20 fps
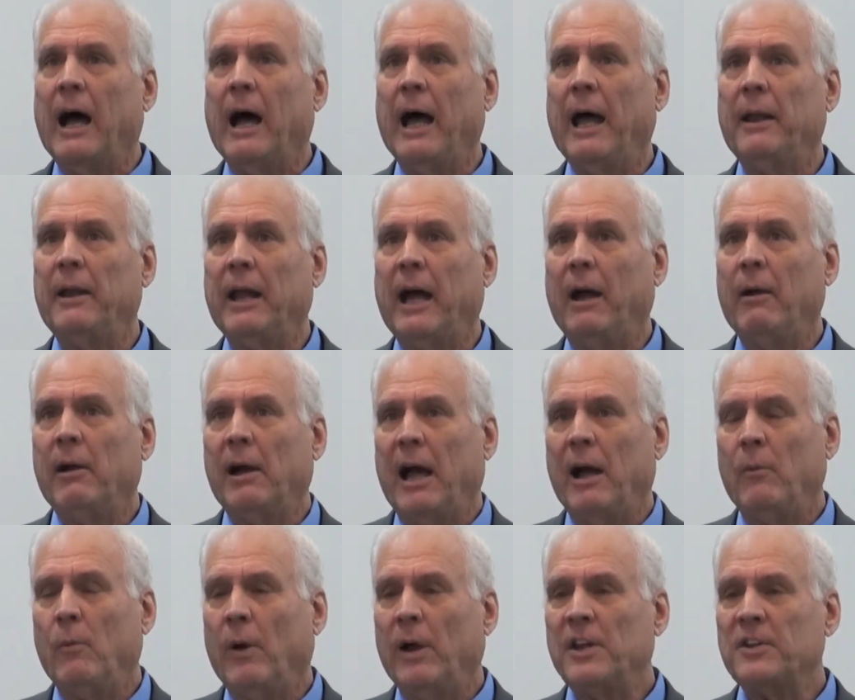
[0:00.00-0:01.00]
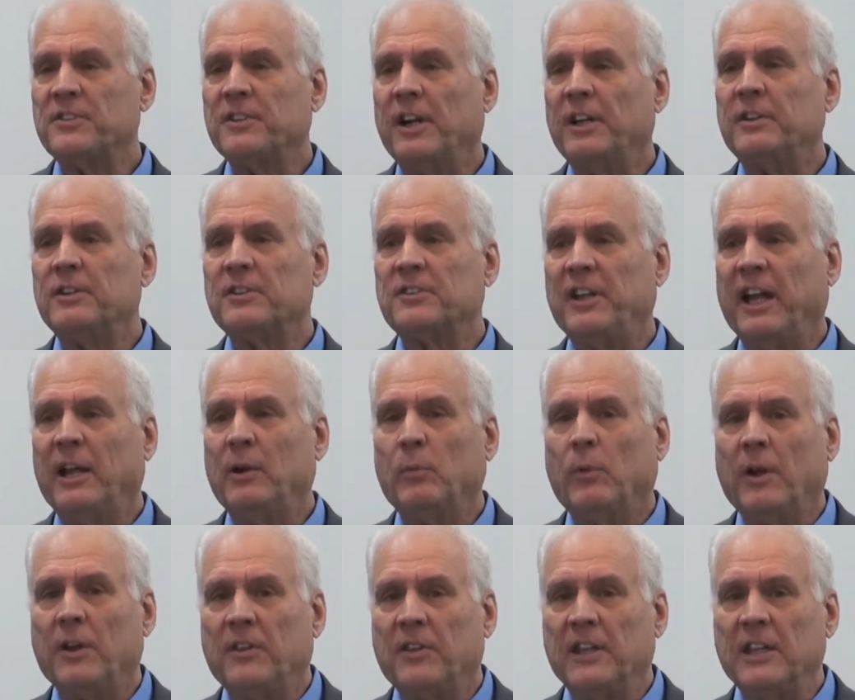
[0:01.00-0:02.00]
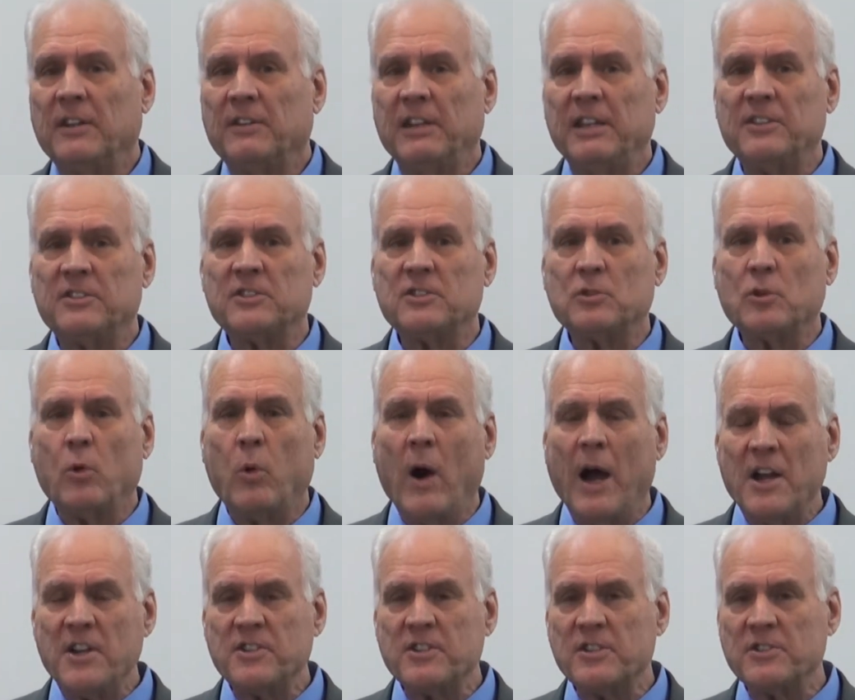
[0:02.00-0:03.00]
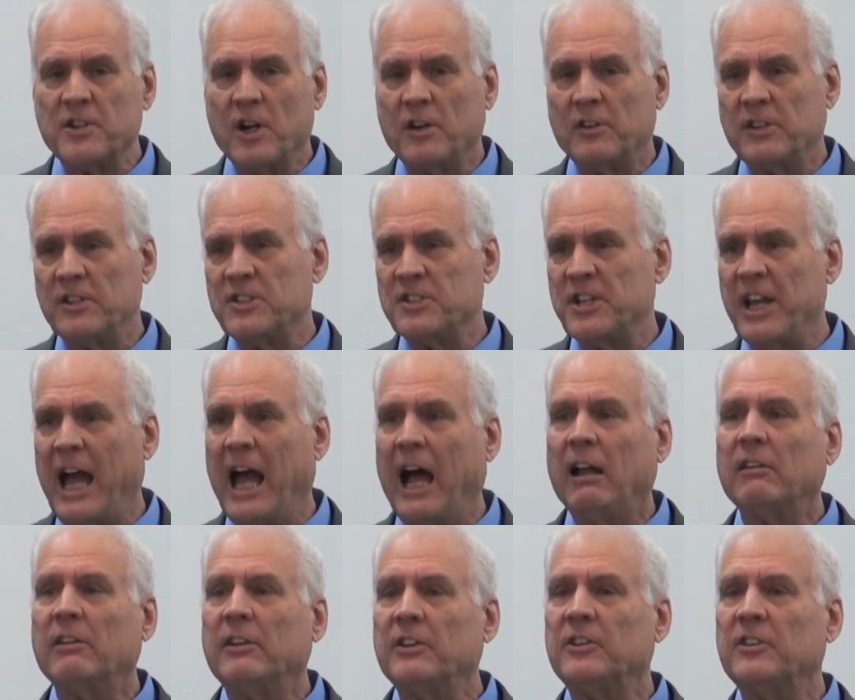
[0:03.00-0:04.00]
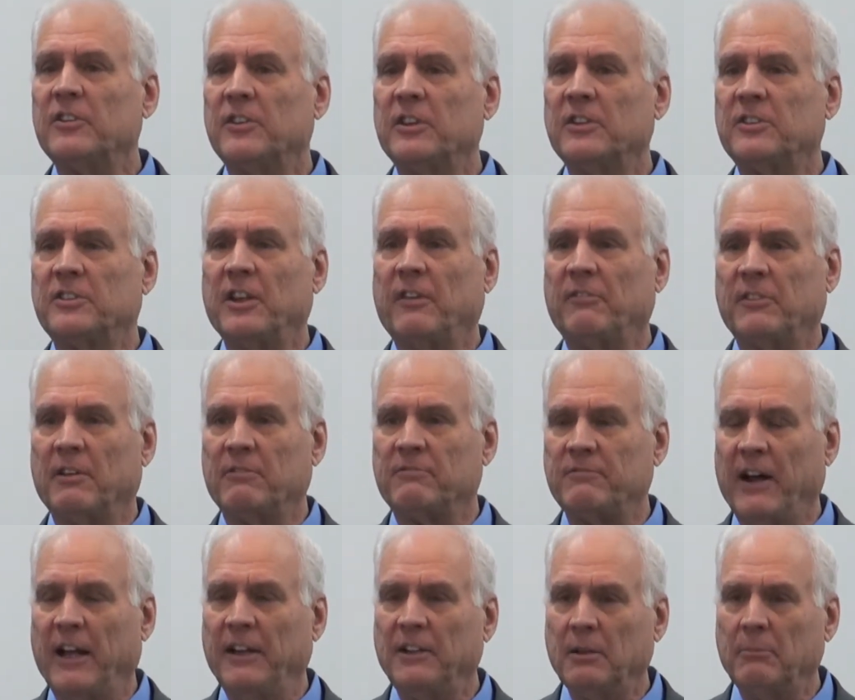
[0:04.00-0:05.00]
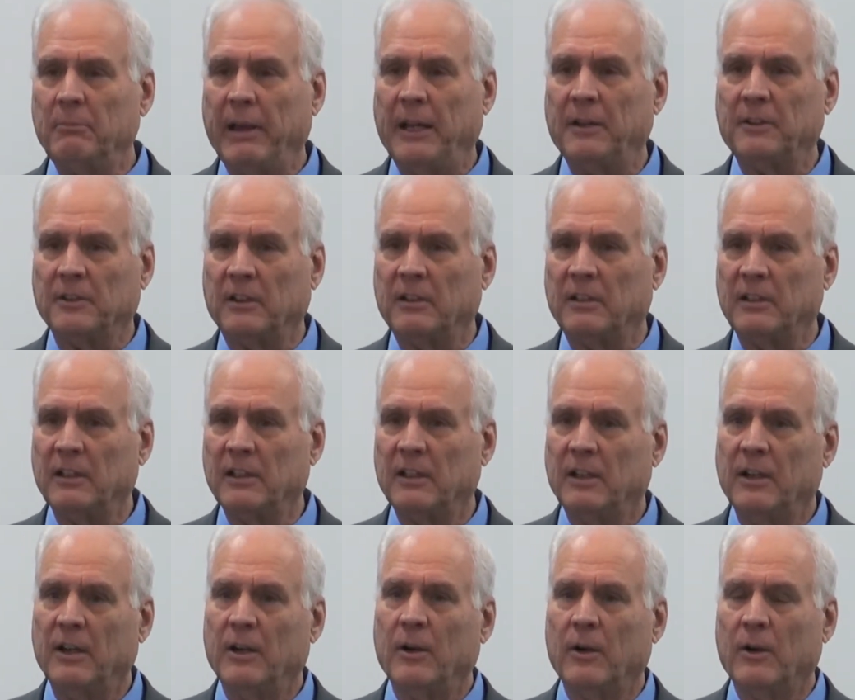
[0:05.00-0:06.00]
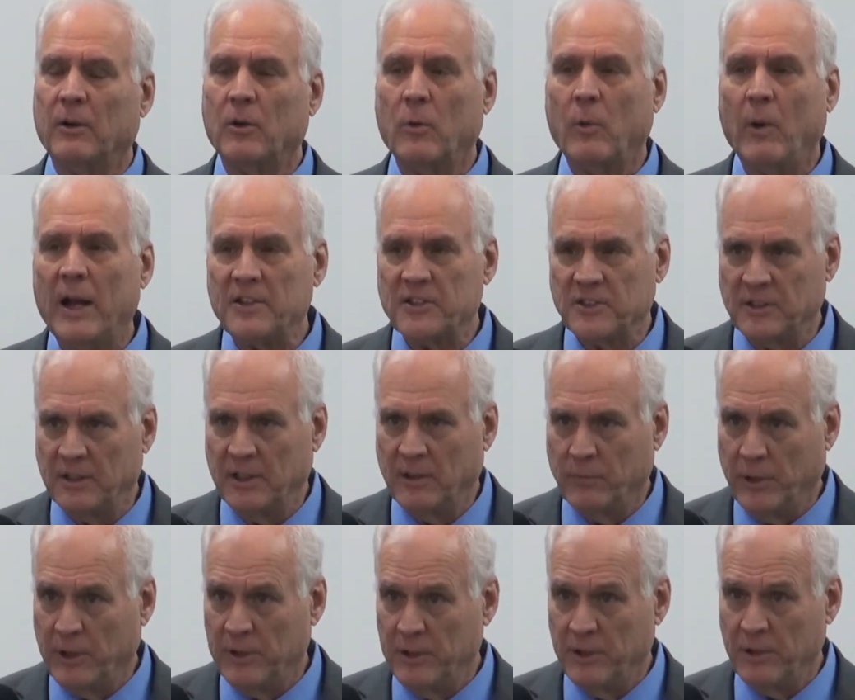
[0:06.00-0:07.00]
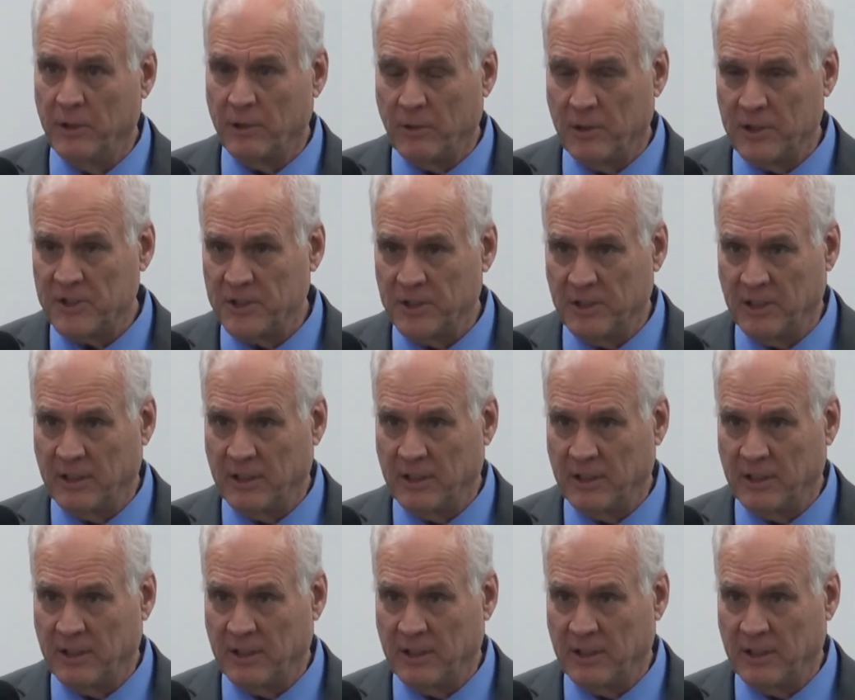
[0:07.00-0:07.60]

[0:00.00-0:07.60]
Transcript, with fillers: And I, I want us to understand one thing. These questions are to challenge the, the fundamental question of whether you're a Christian or